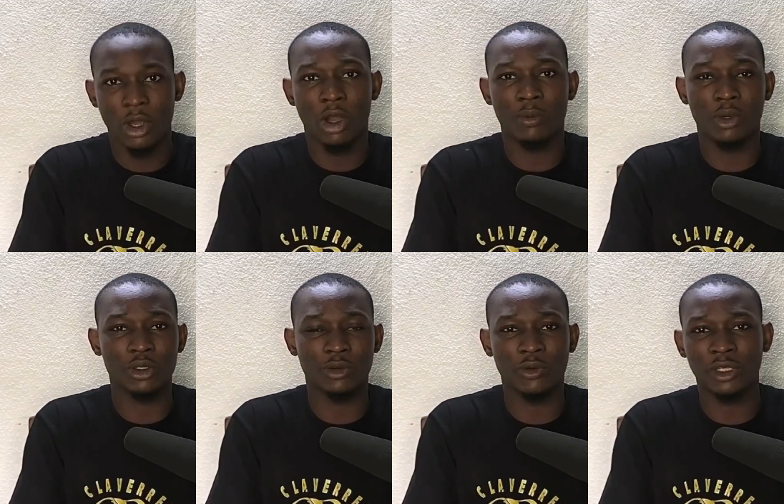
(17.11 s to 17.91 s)
or because
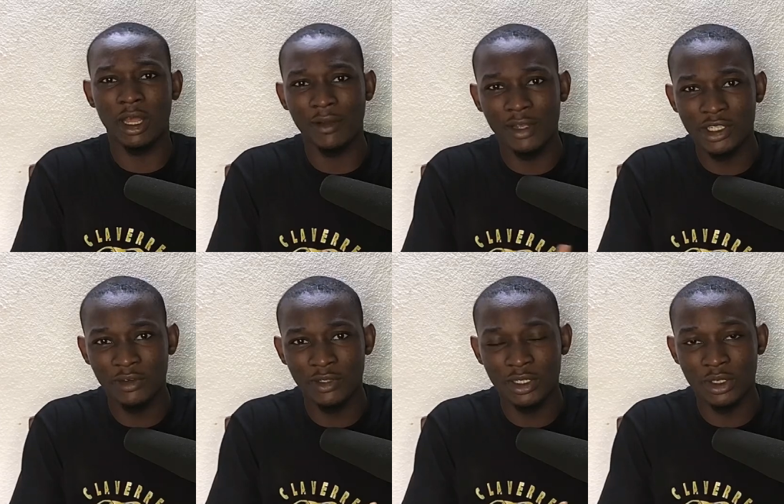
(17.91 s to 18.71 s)
of what they have
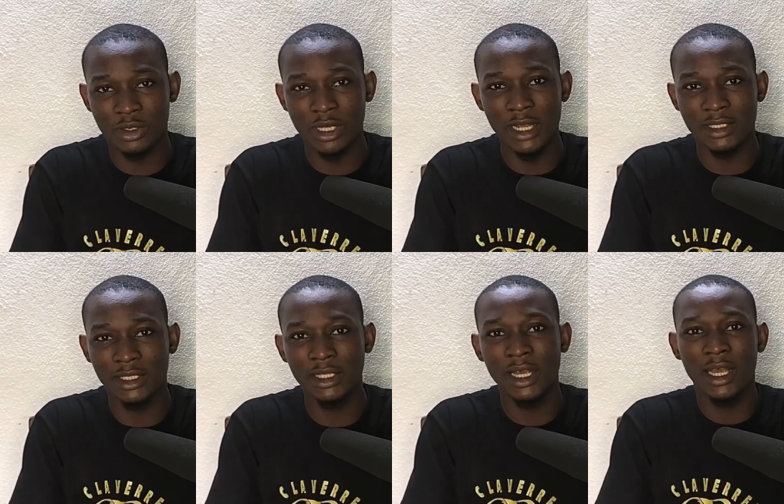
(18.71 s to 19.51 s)
achieved in the society.